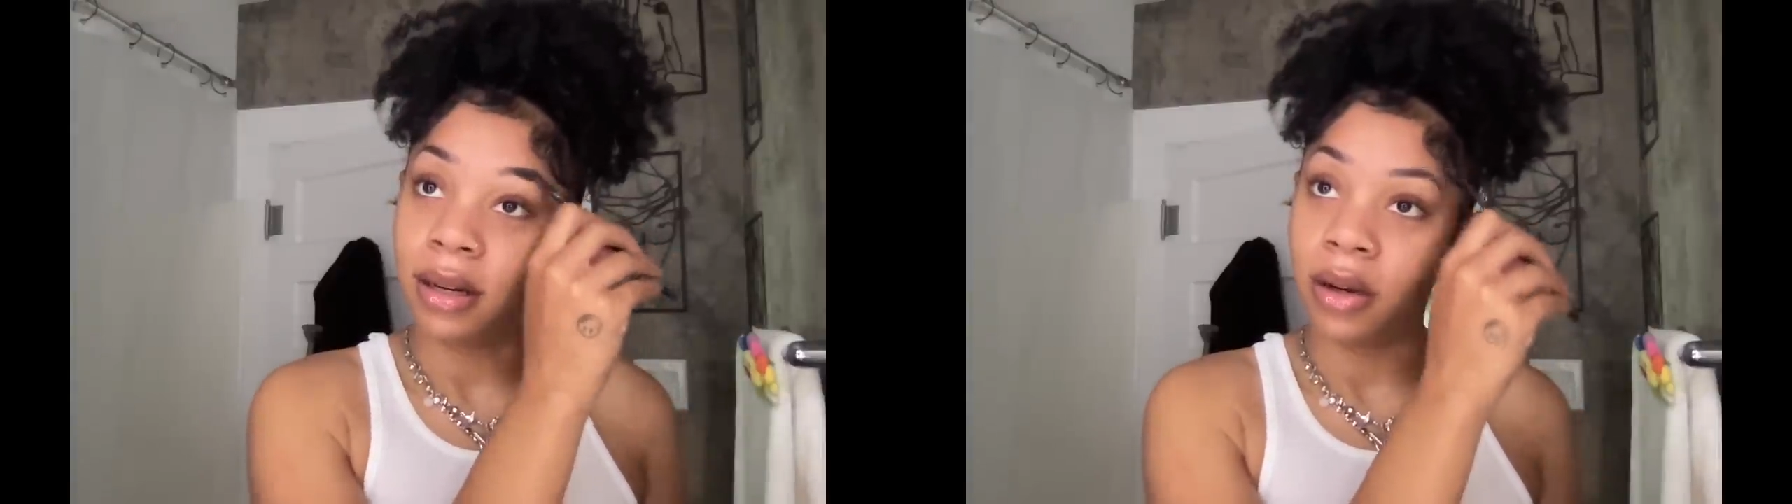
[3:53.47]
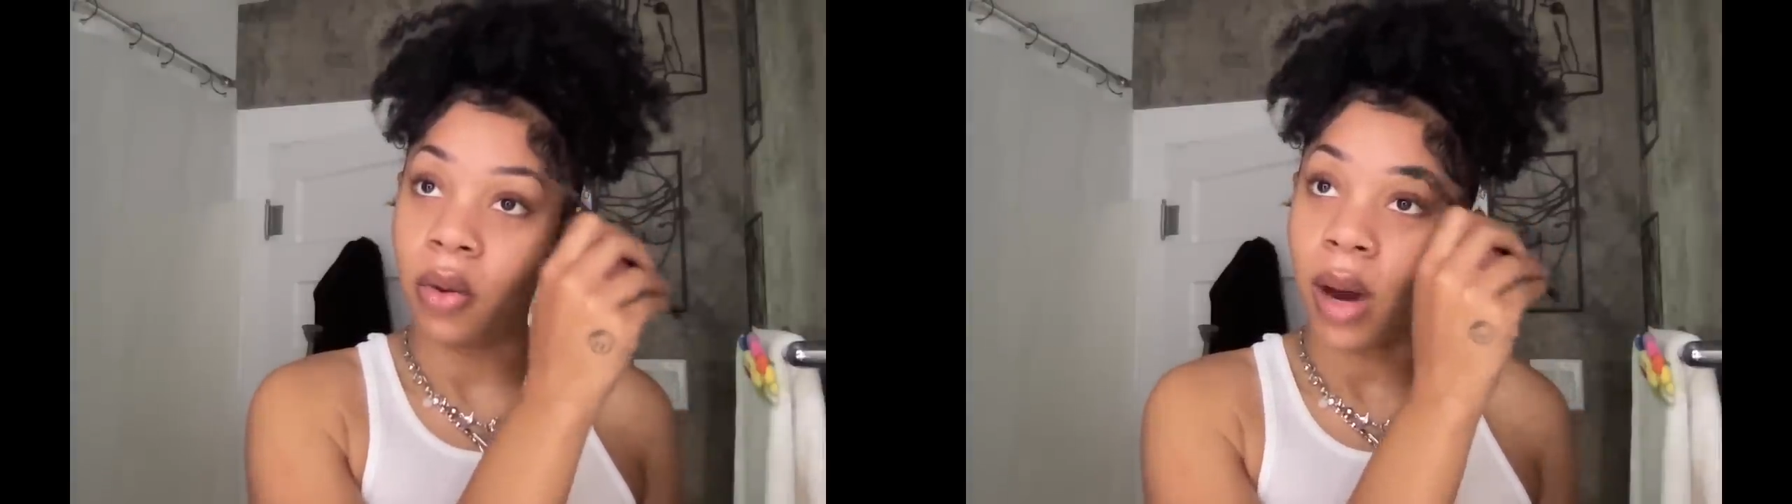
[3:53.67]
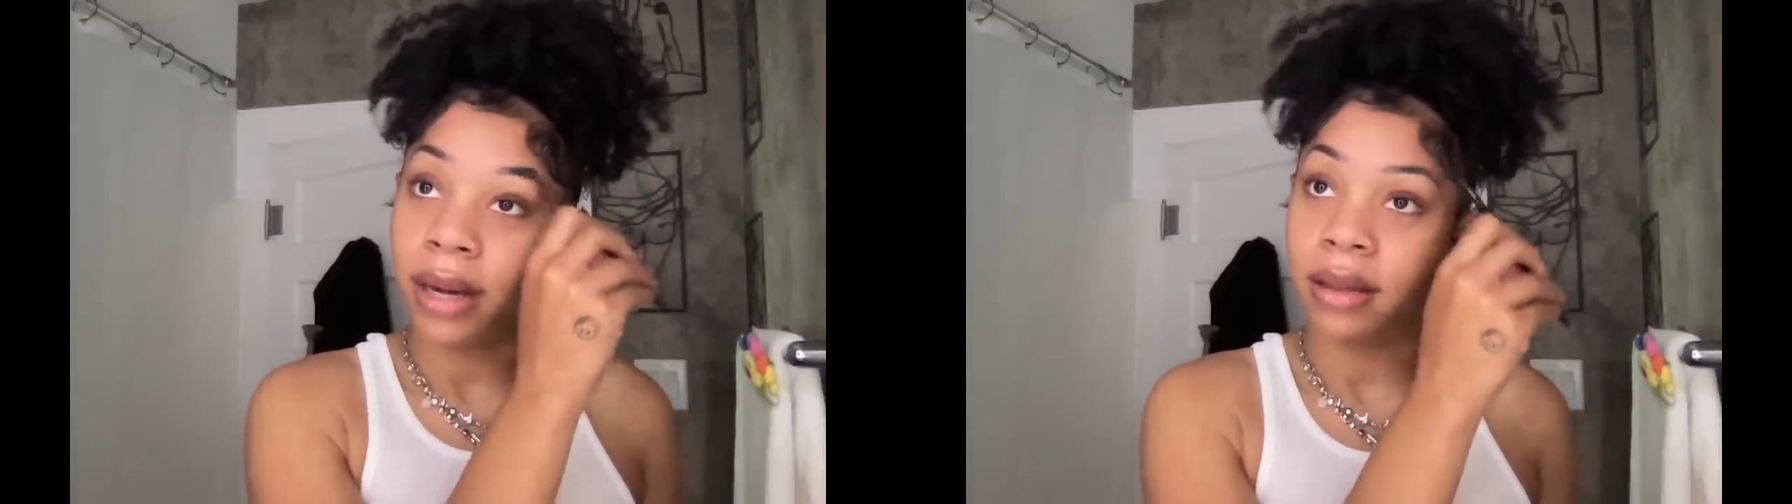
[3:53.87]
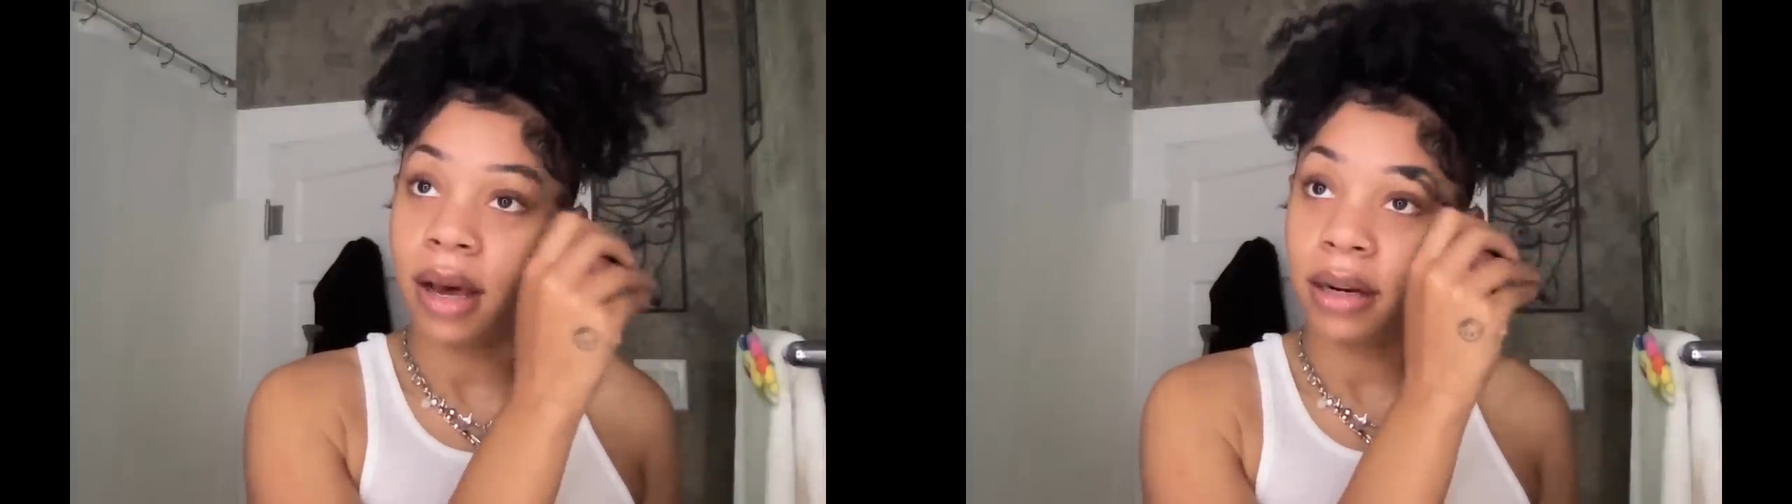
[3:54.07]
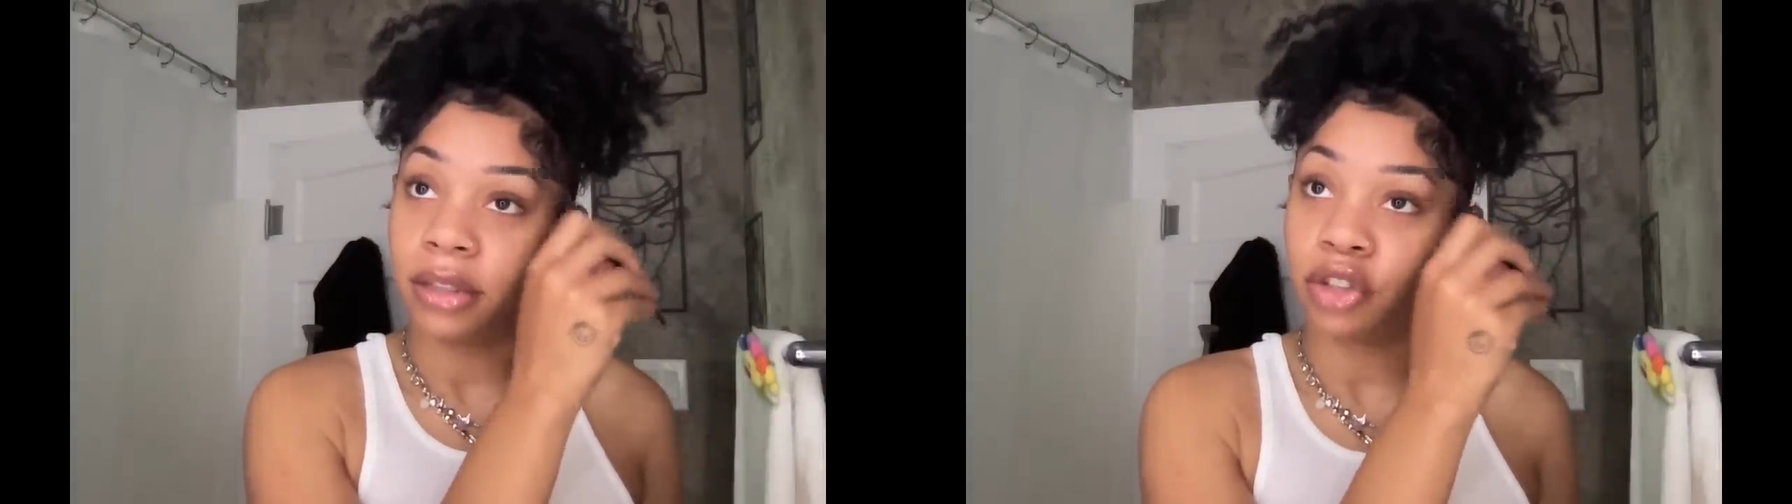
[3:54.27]
quite a
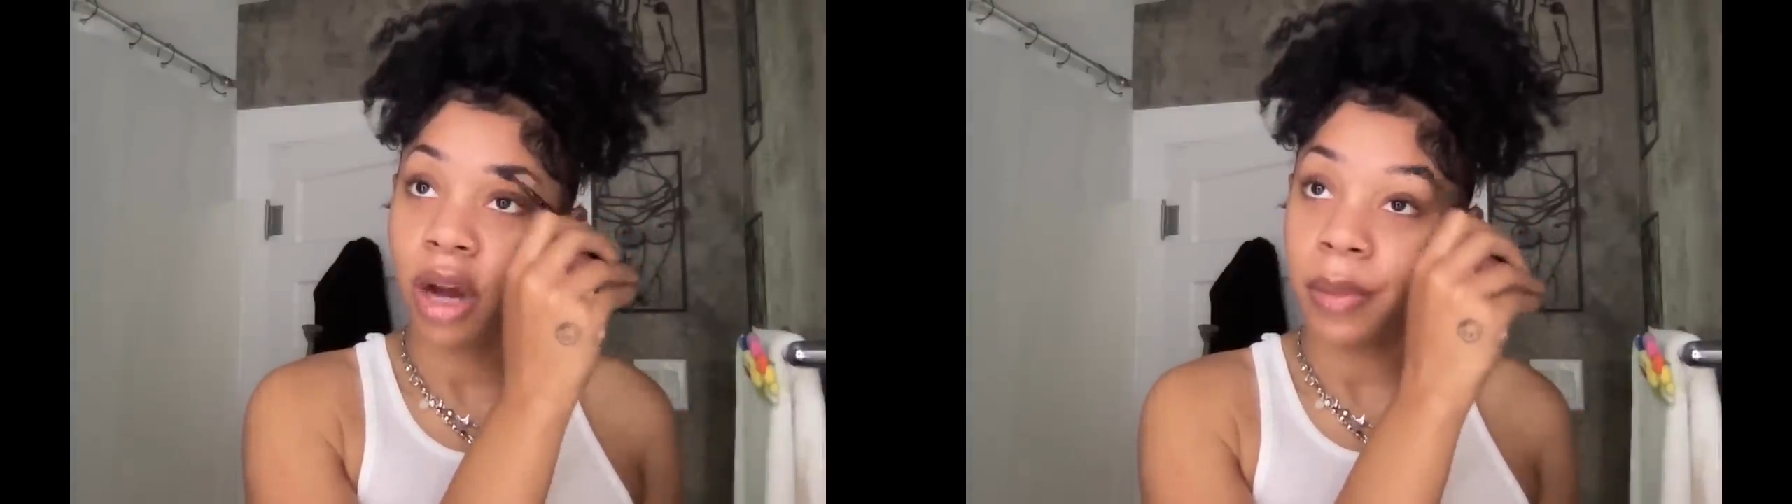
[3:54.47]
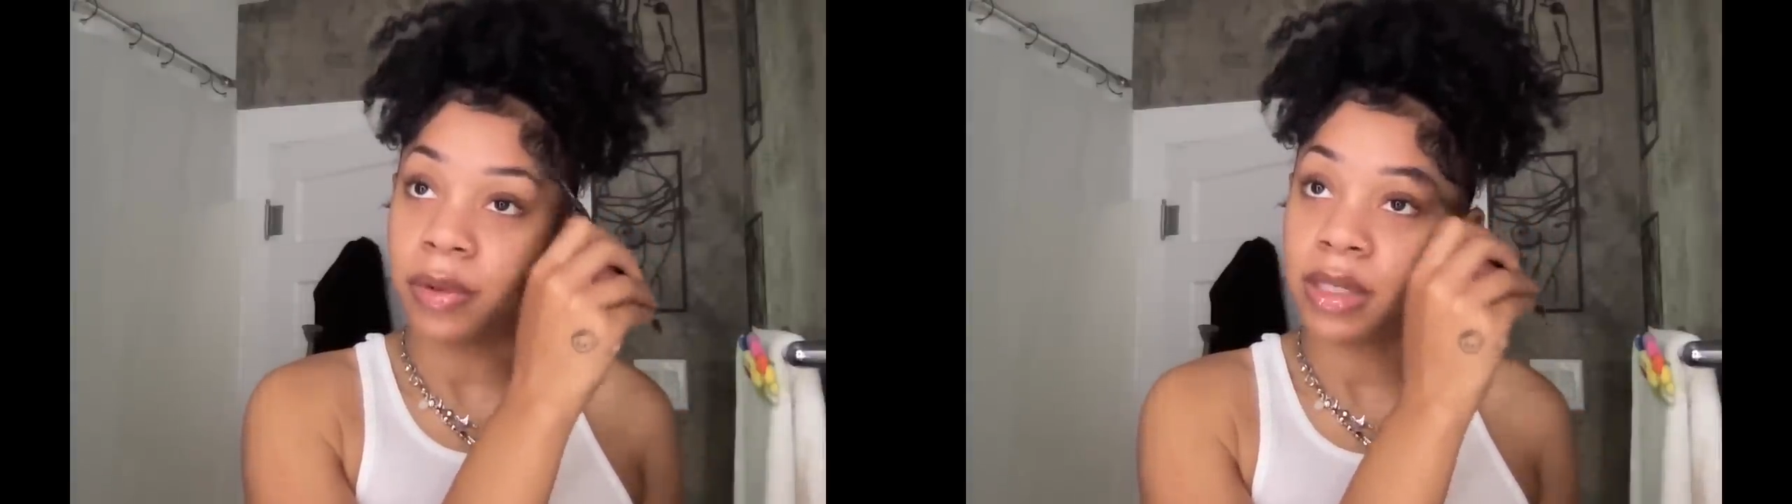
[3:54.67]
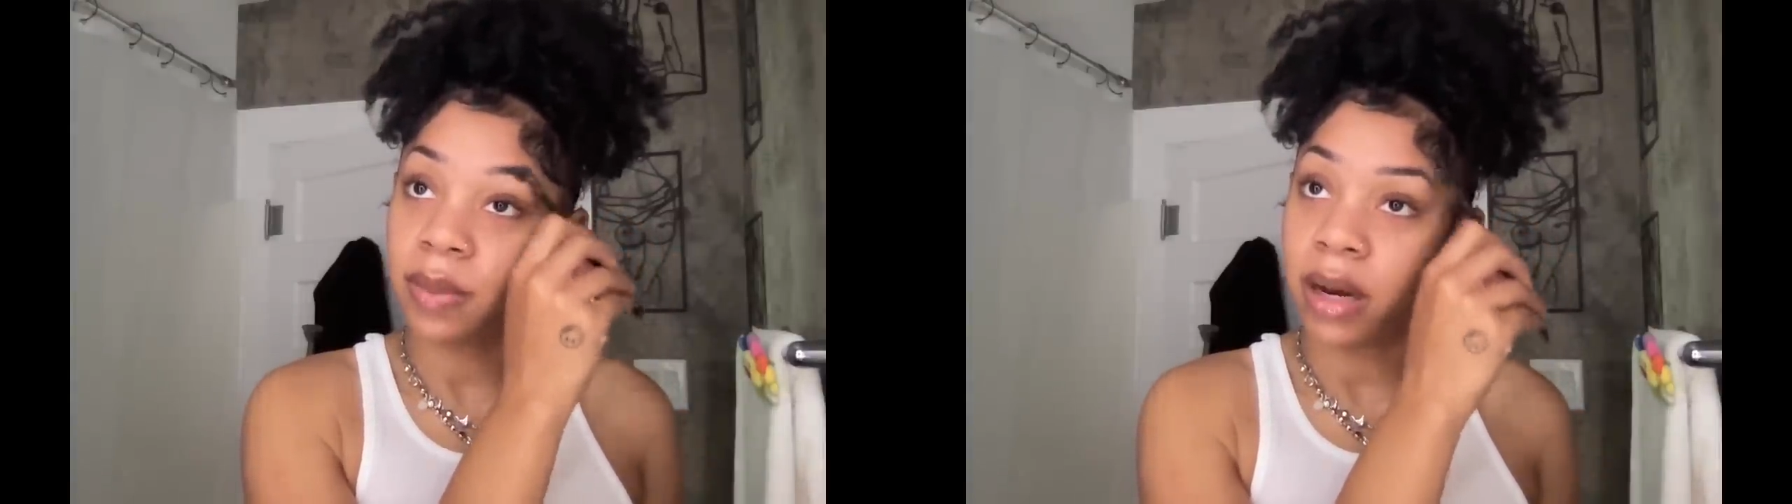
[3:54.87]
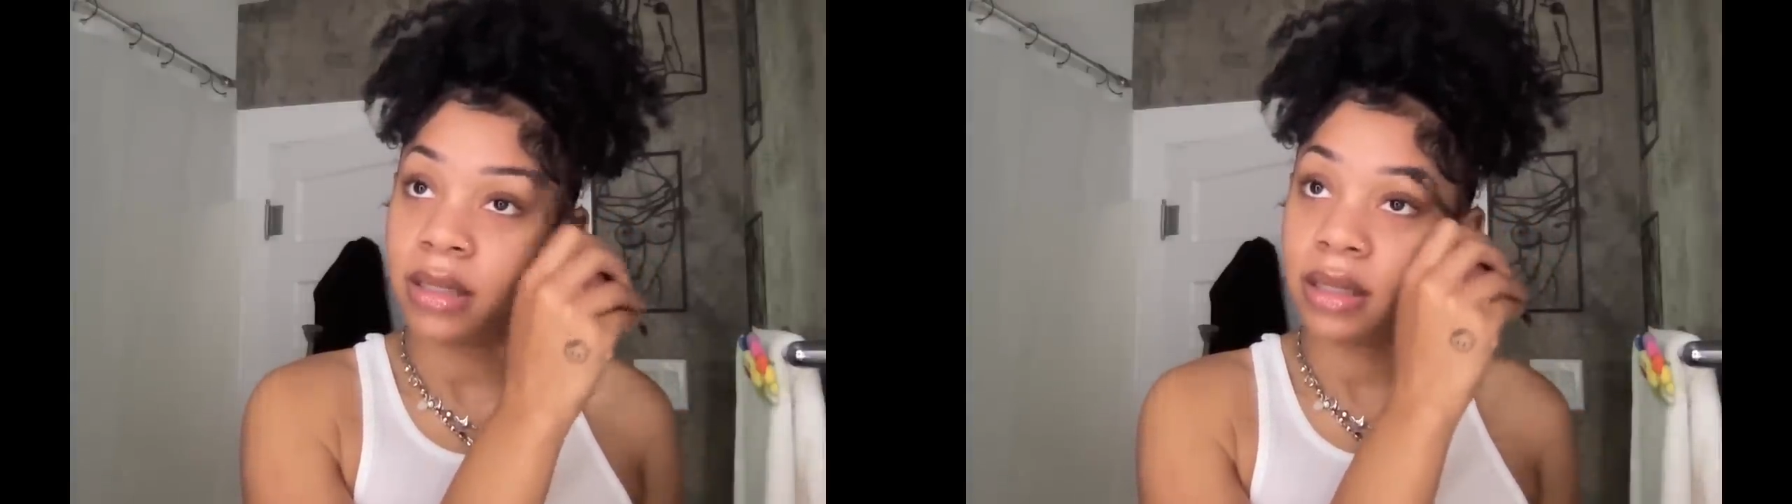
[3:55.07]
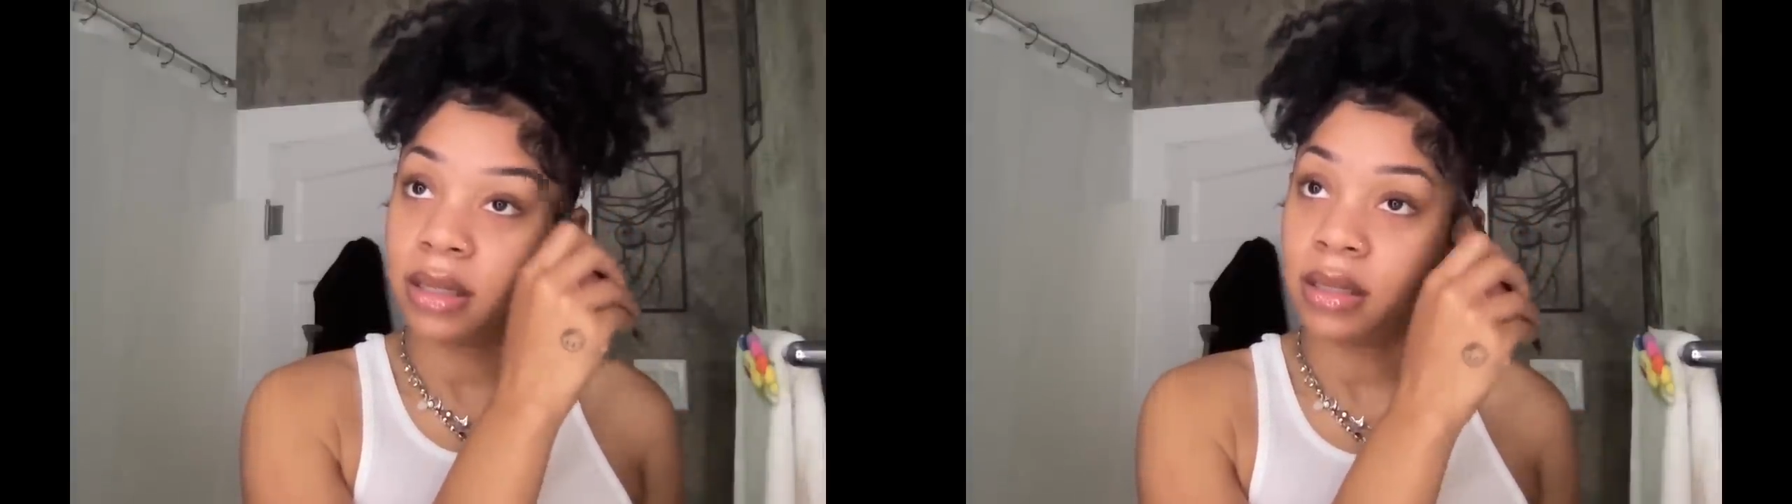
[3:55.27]
lot of trauma
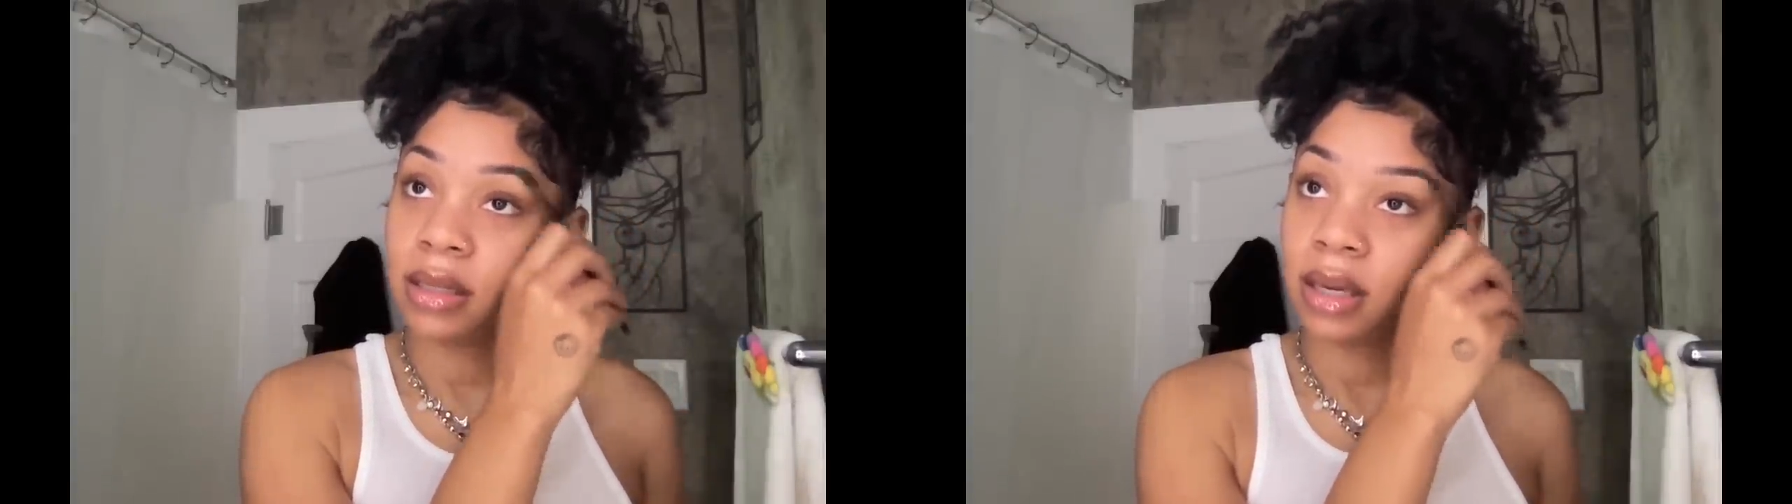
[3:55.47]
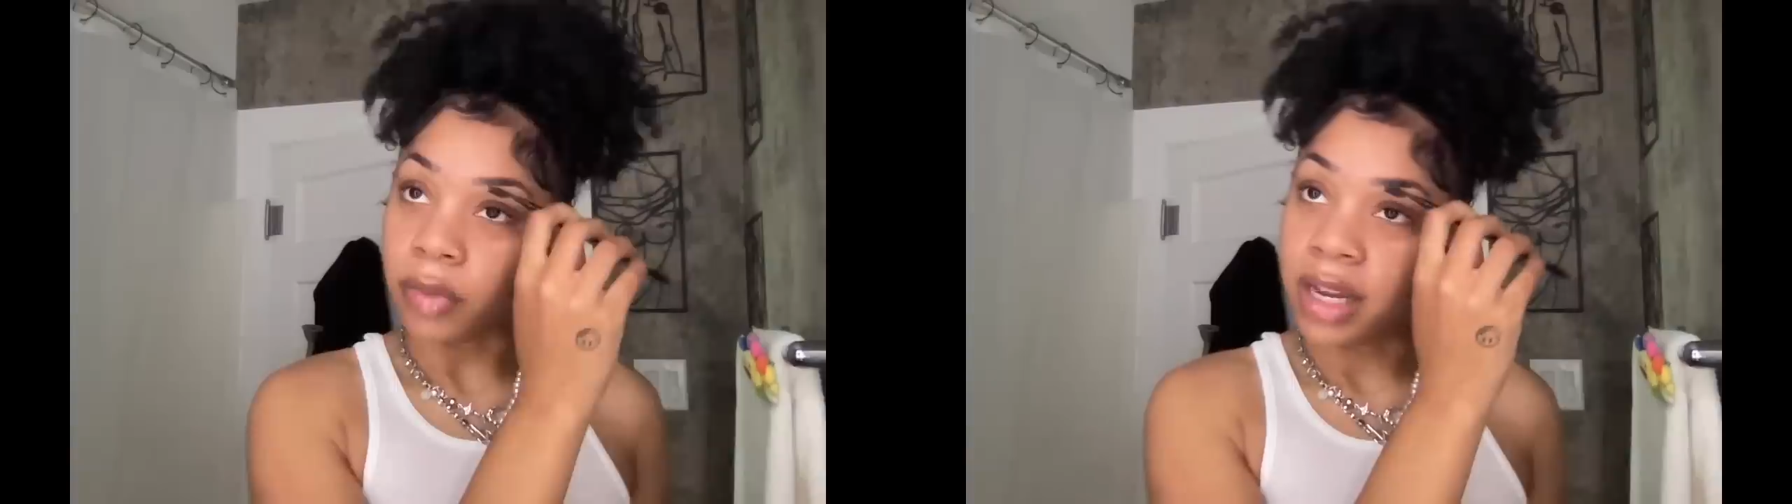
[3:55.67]
responses.